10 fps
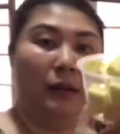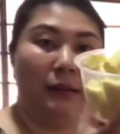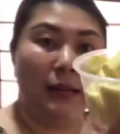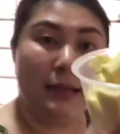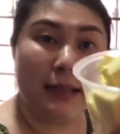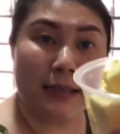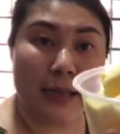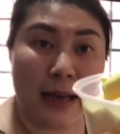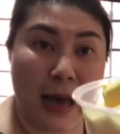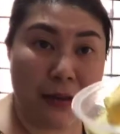This is
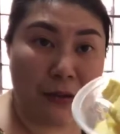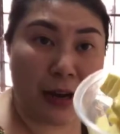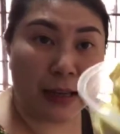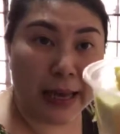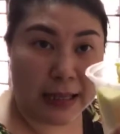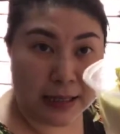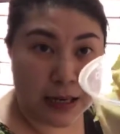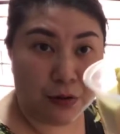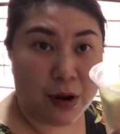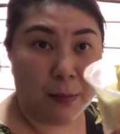180
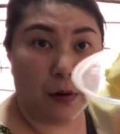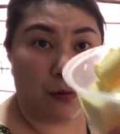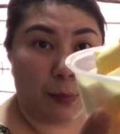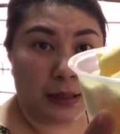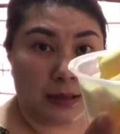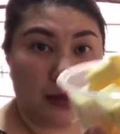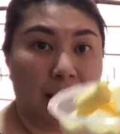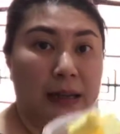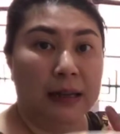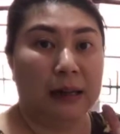gram of butter.
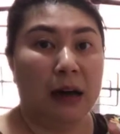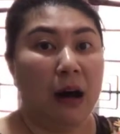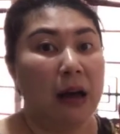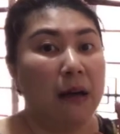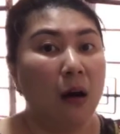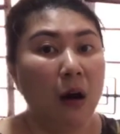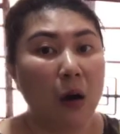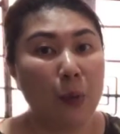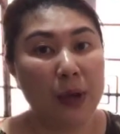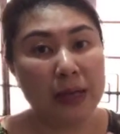Now, I
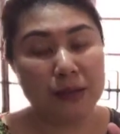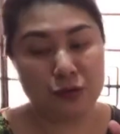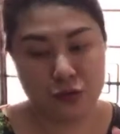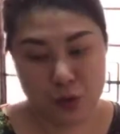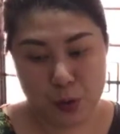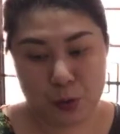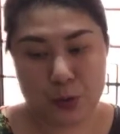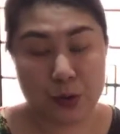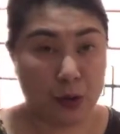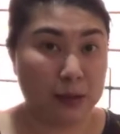always use
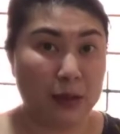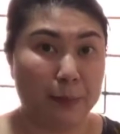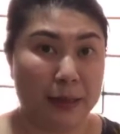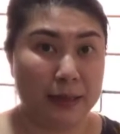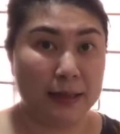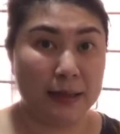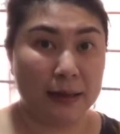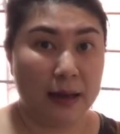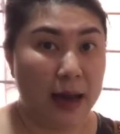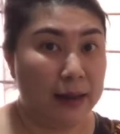salted butter.
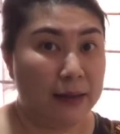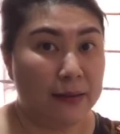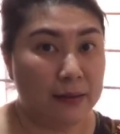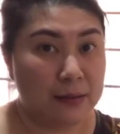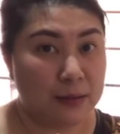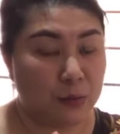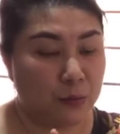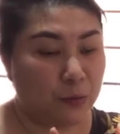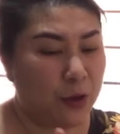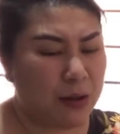I
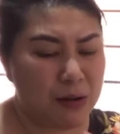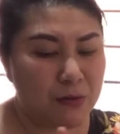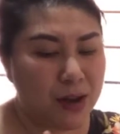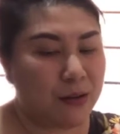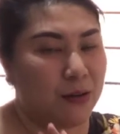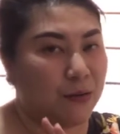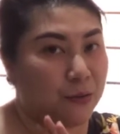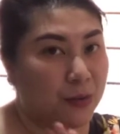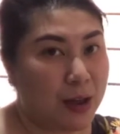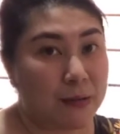
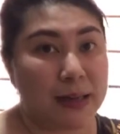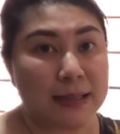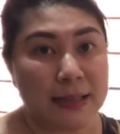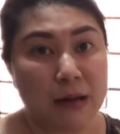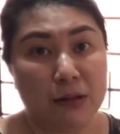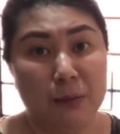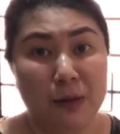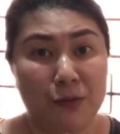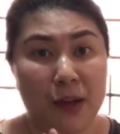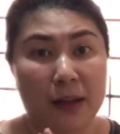very seldom,
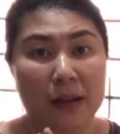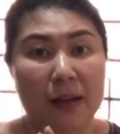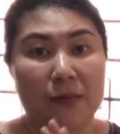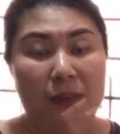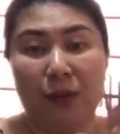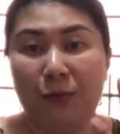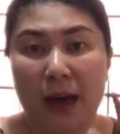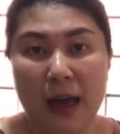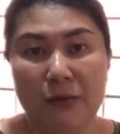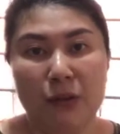in fact, if I
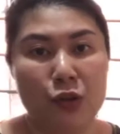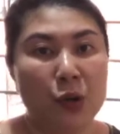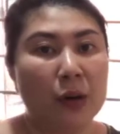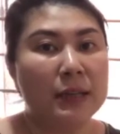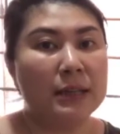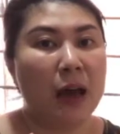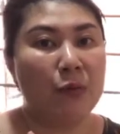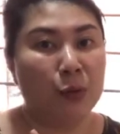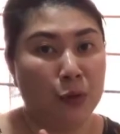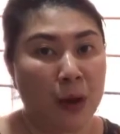have a choice, I
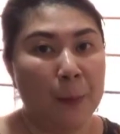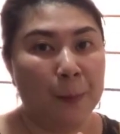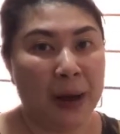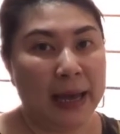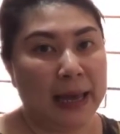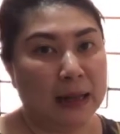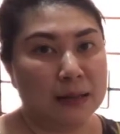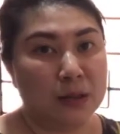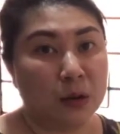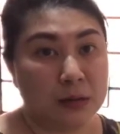will not buy
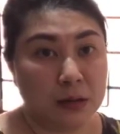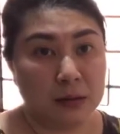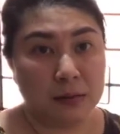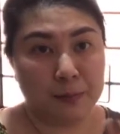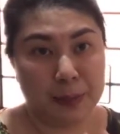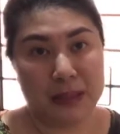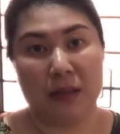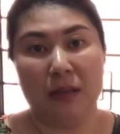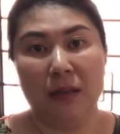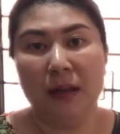unsalted
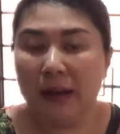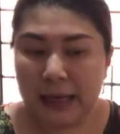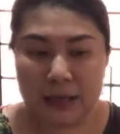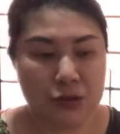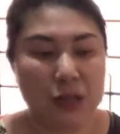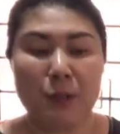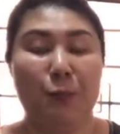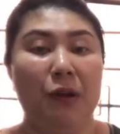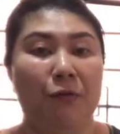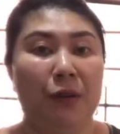butter. It's just
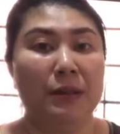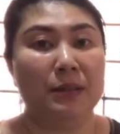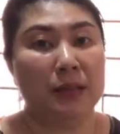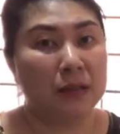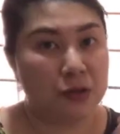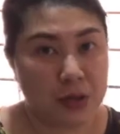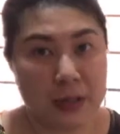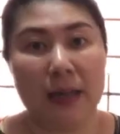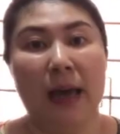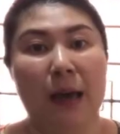preference, it's
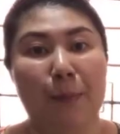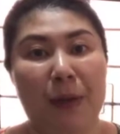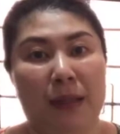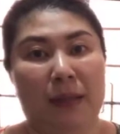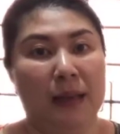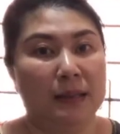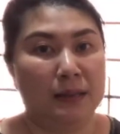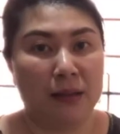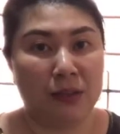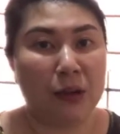just a habit. There's
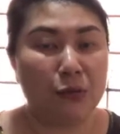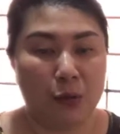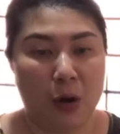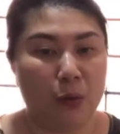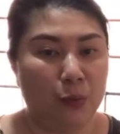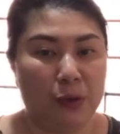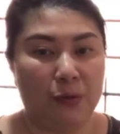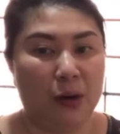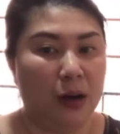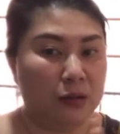nothing wrong with
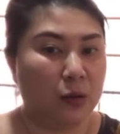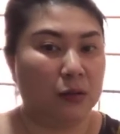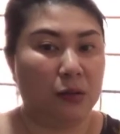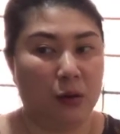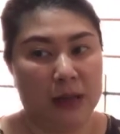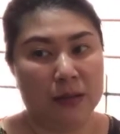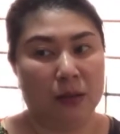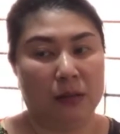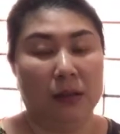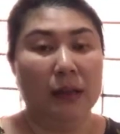salted or
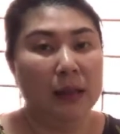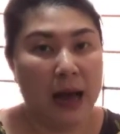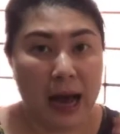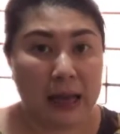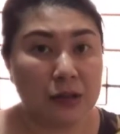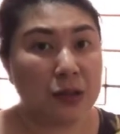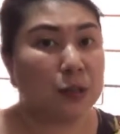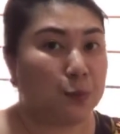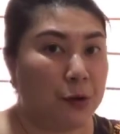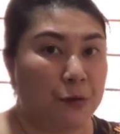unsalted. I
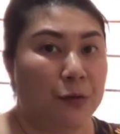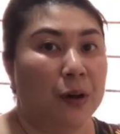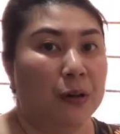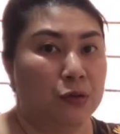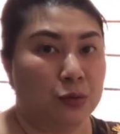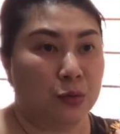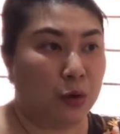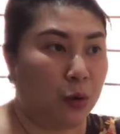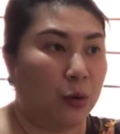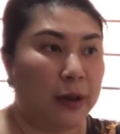just prefer to
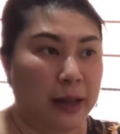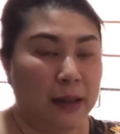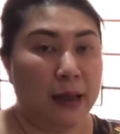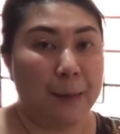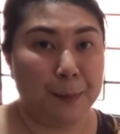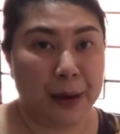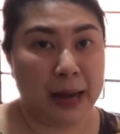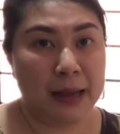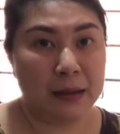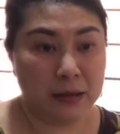go ahead and
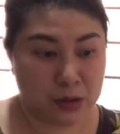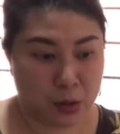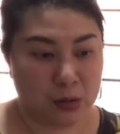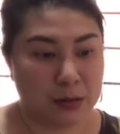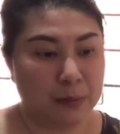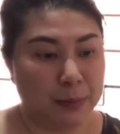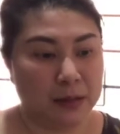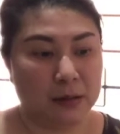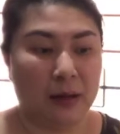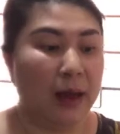buy salted
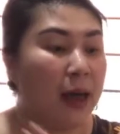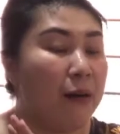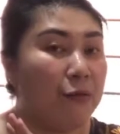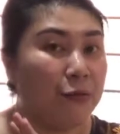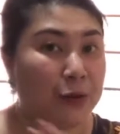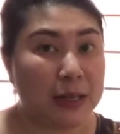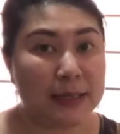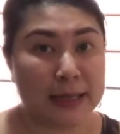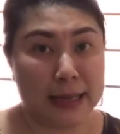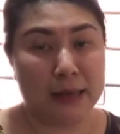butter every
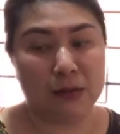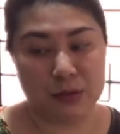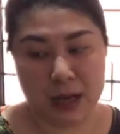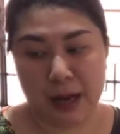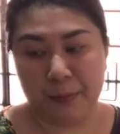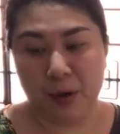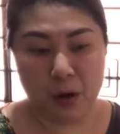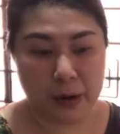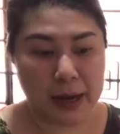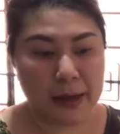single time. All
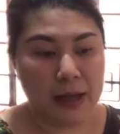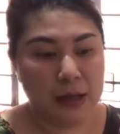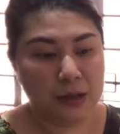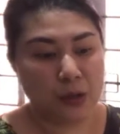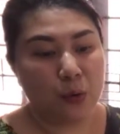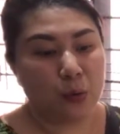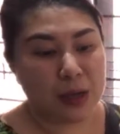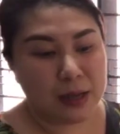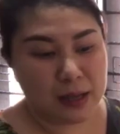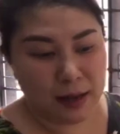right, so we
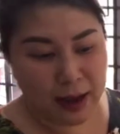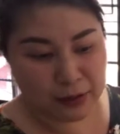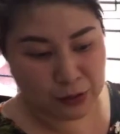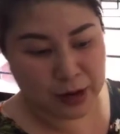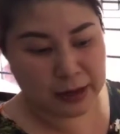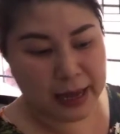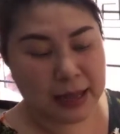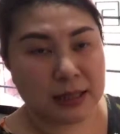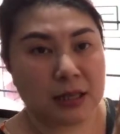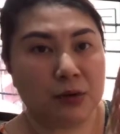need
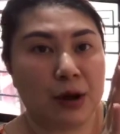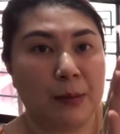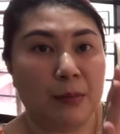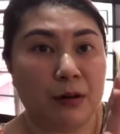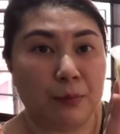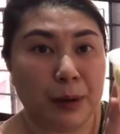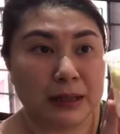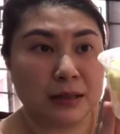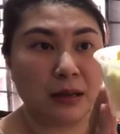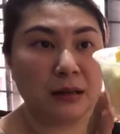180 gram of
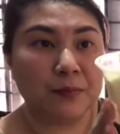butter,